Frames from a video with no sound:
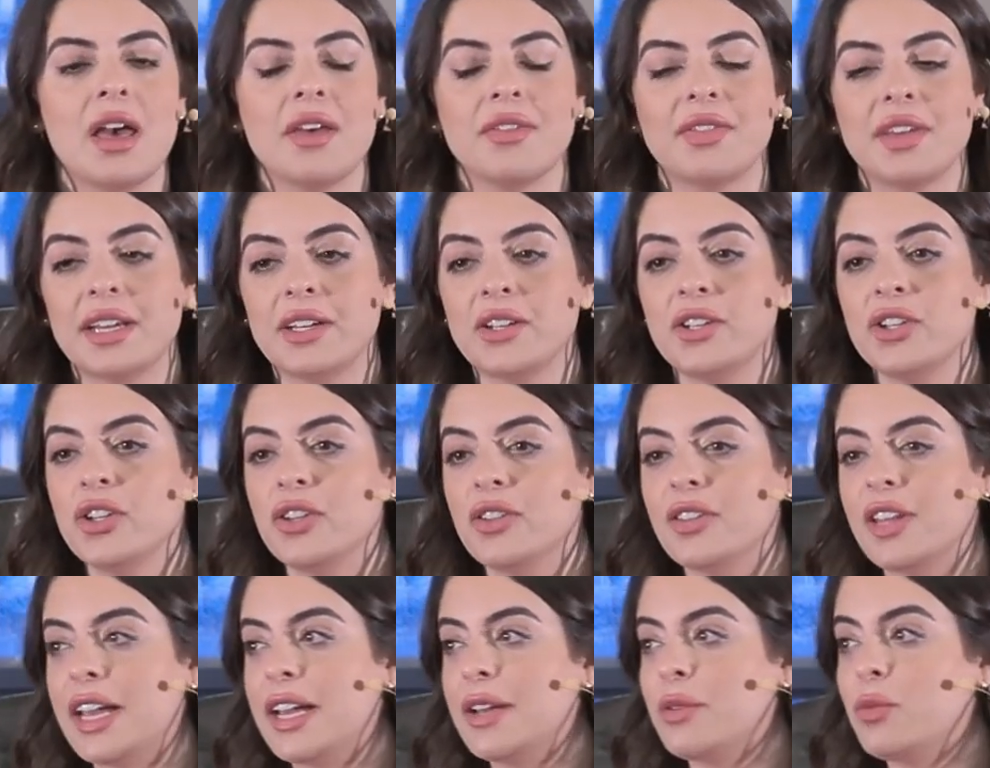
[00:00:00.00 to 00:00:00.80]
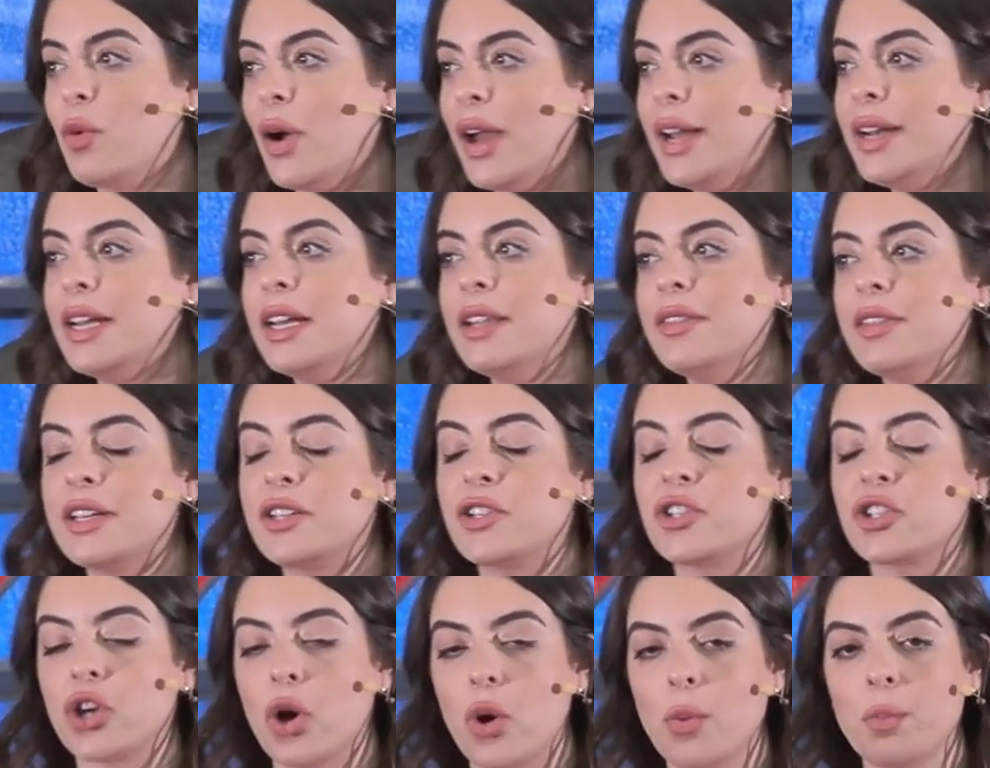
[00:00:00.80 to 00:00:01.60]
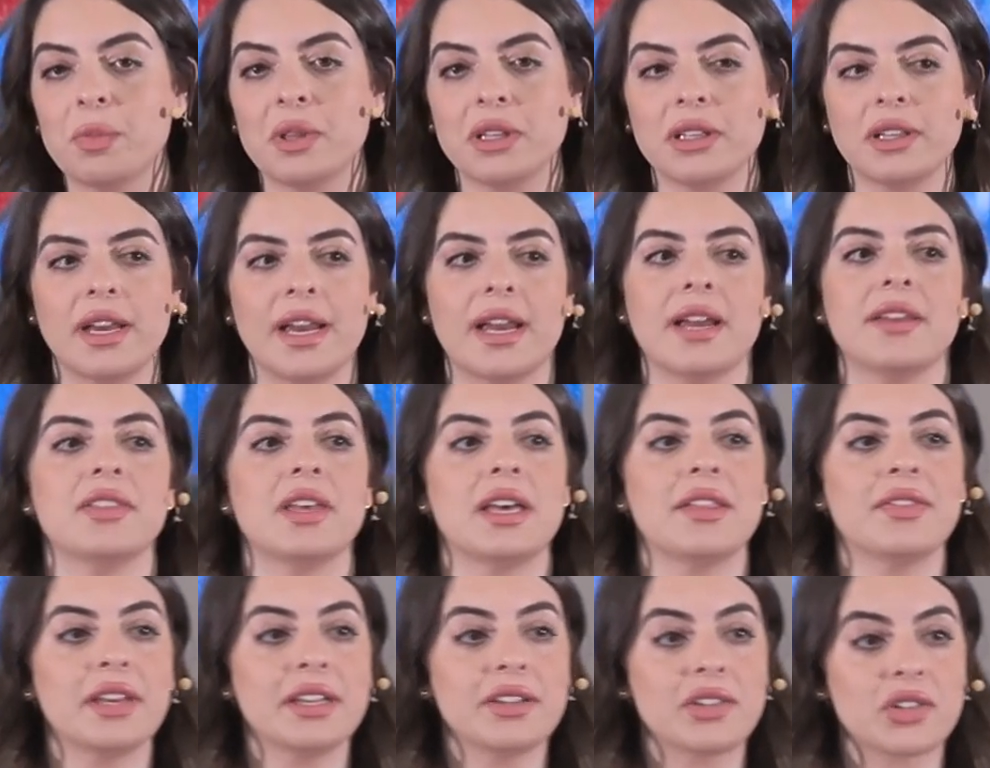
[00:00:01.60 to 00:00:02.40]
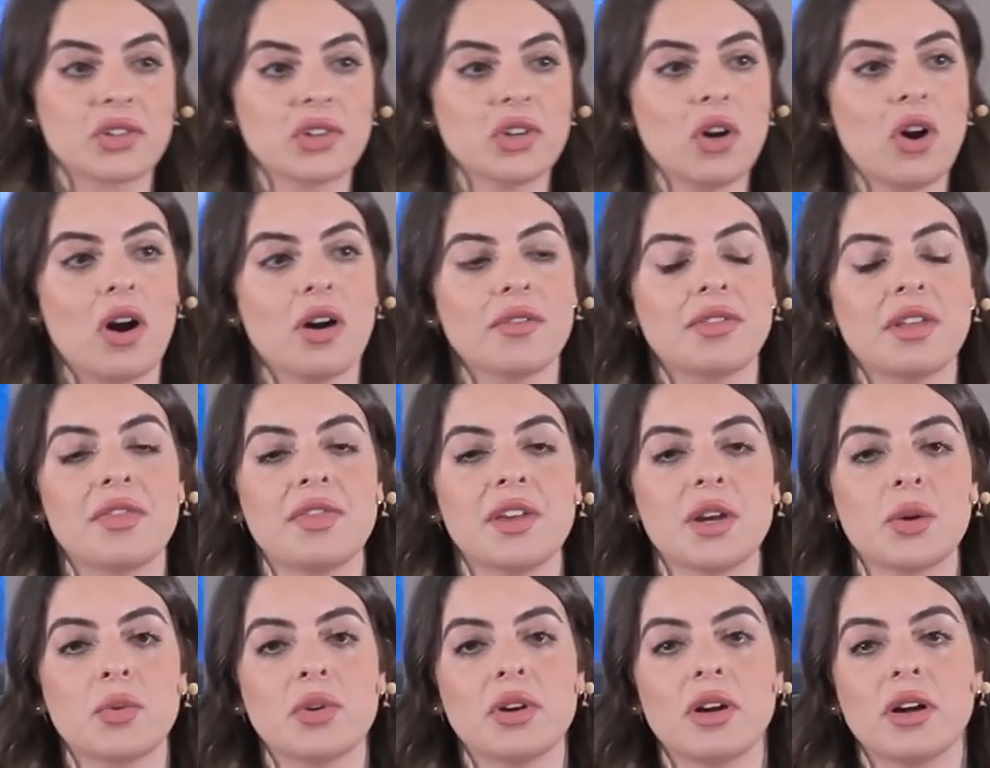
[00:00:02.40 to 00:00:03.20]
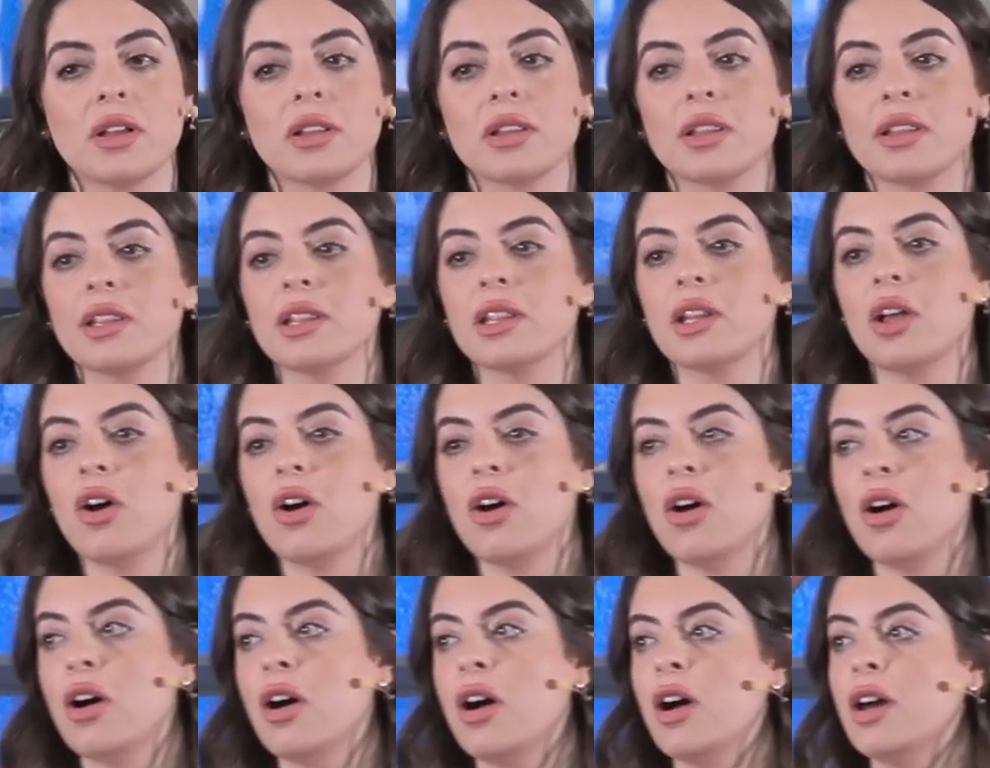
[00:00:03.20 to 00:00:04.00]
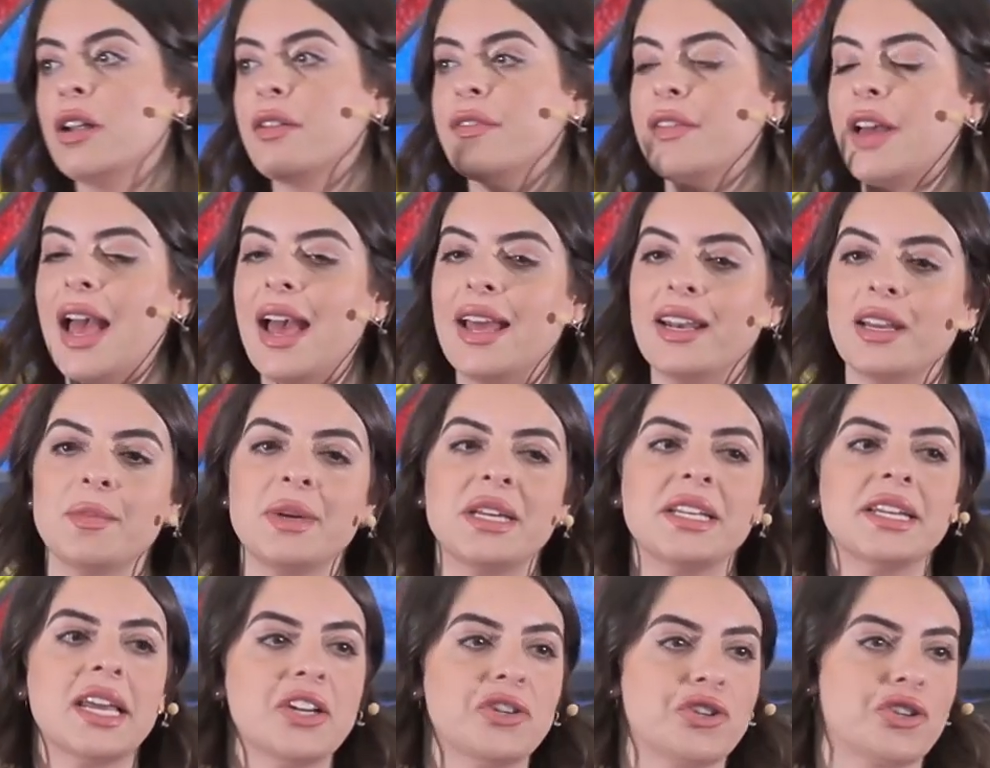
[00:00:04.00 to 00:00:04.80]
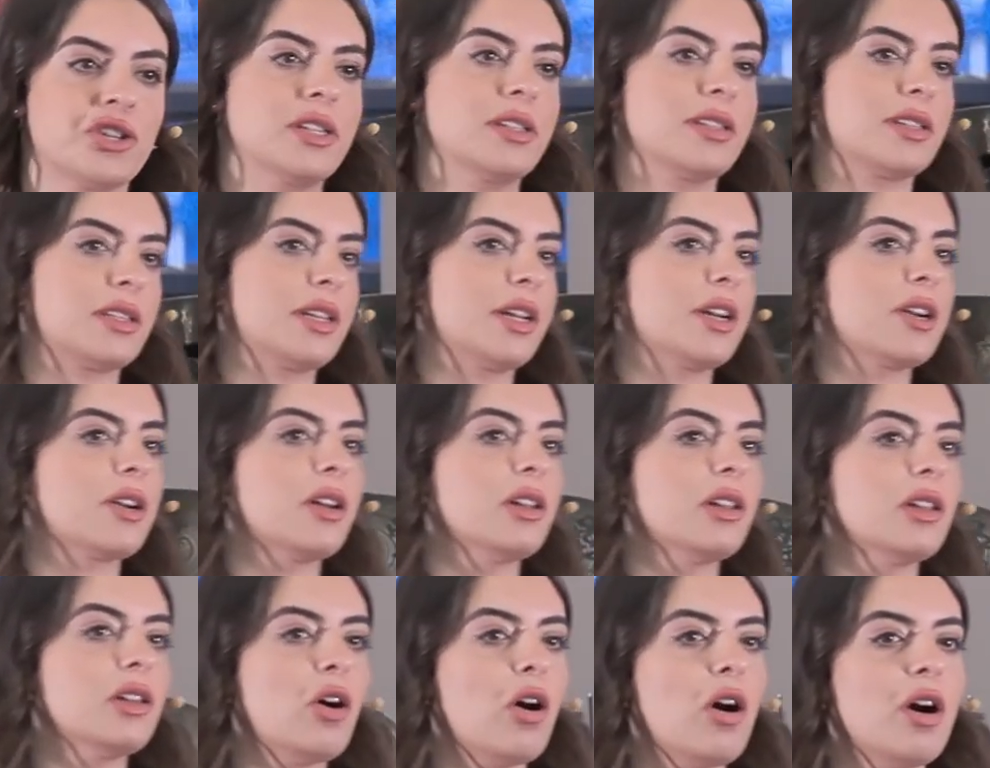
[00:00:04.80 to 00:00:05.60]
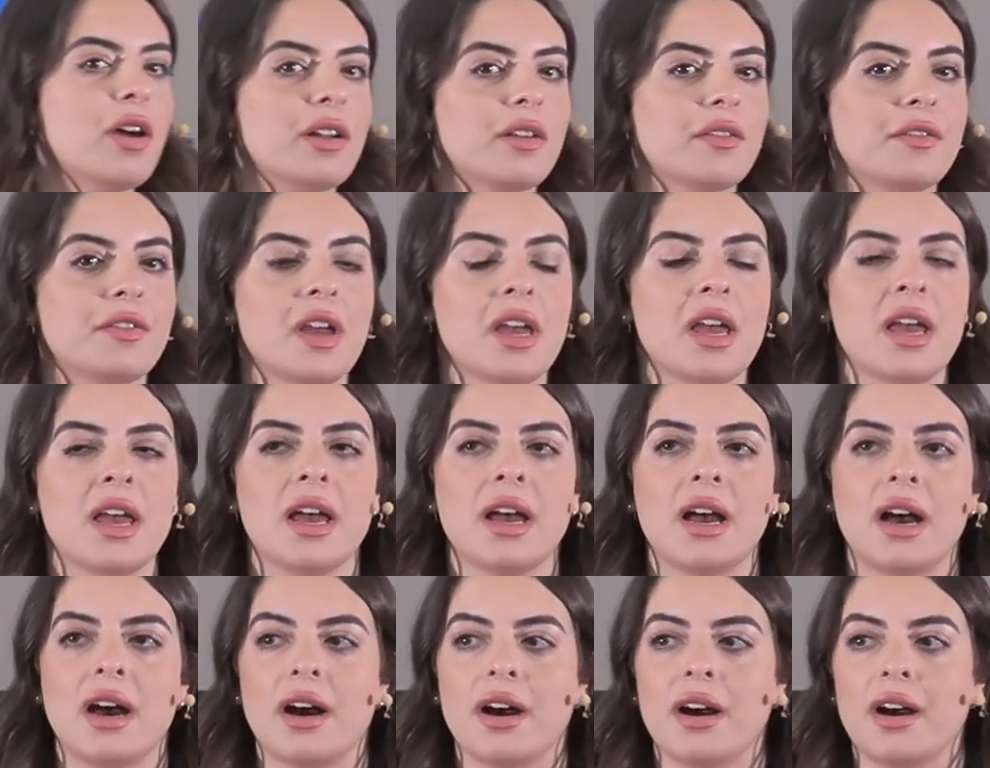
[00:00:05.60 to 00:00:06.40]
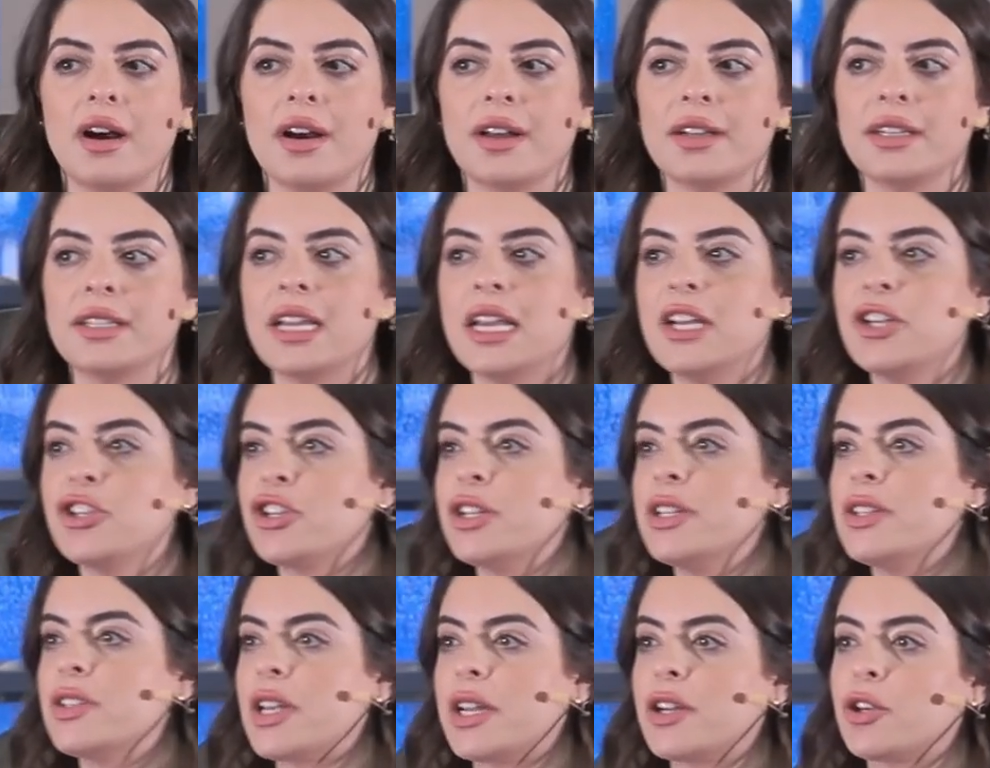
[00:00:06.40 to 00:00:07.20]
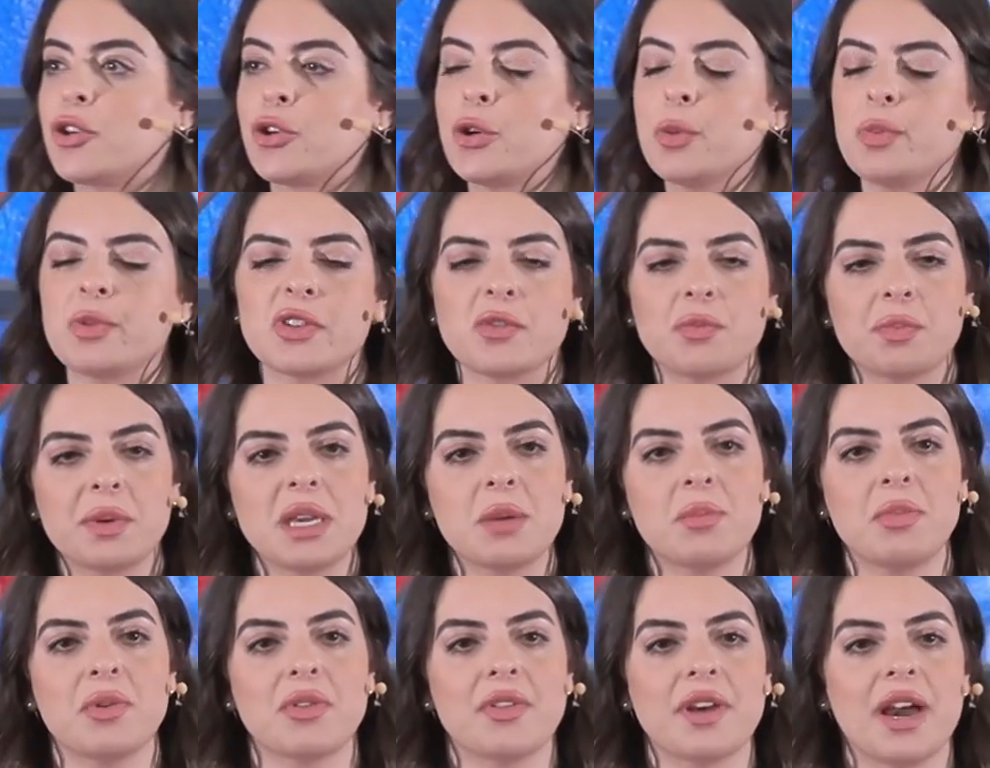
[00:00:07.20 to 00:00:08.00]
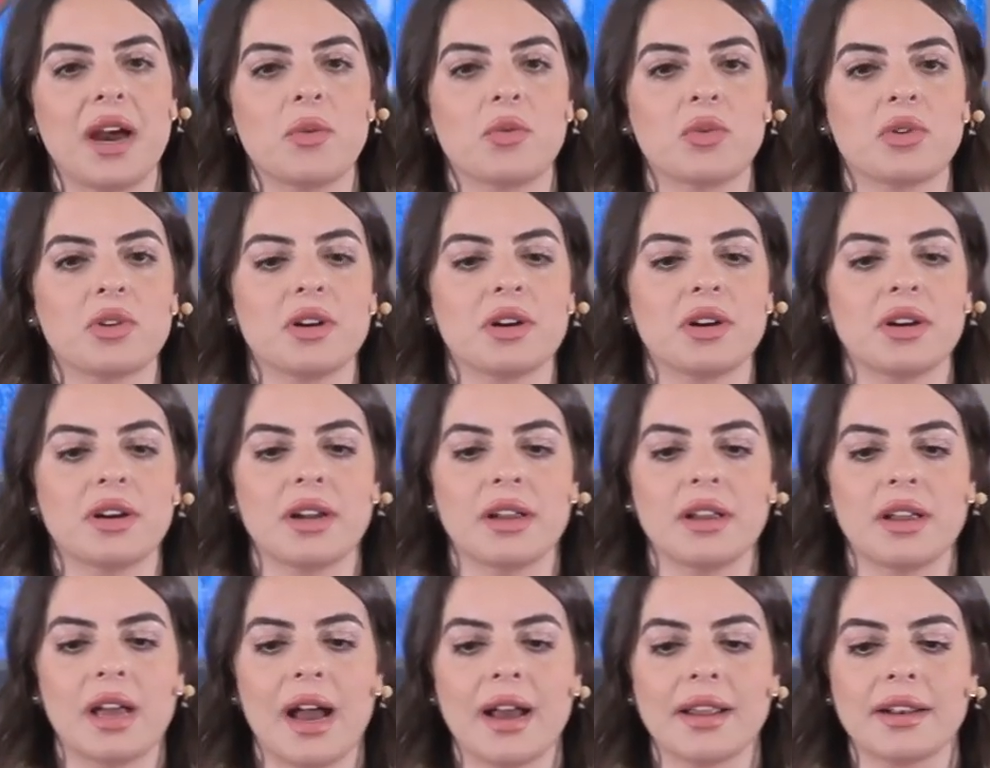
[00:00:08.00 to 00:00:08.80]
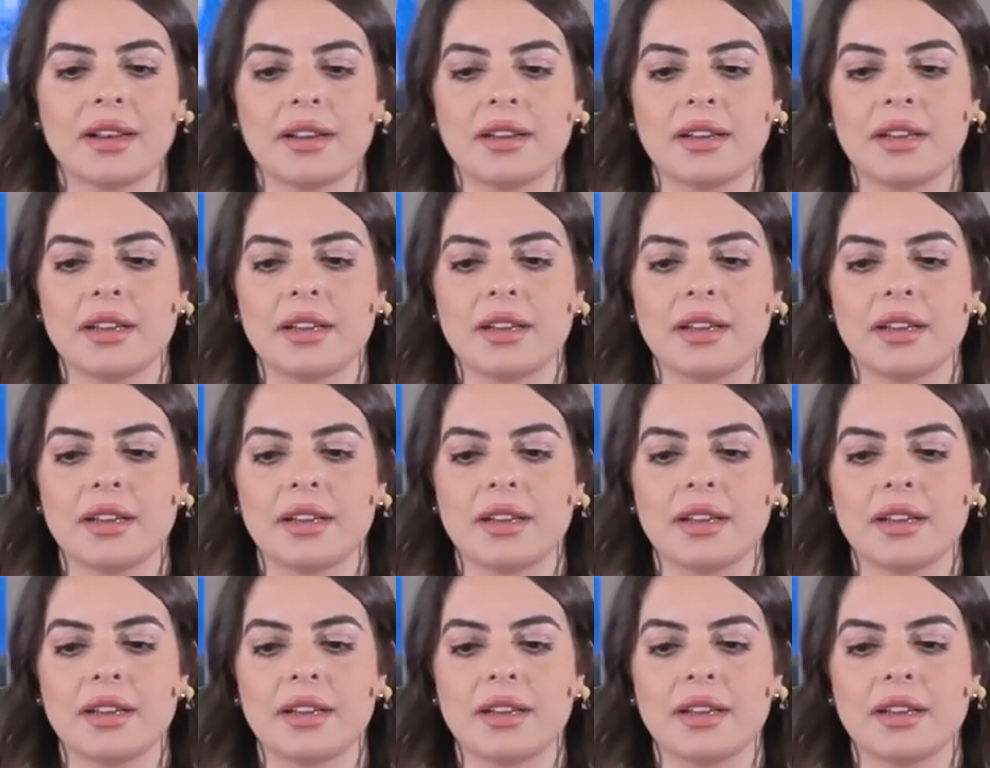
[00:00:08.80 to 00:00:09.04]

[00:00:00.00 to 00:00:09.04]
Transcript: They, they went in, they scoped the land, and they saw that there were a lot of enemy nations there, a lot of uh, nations and groups of people that were at,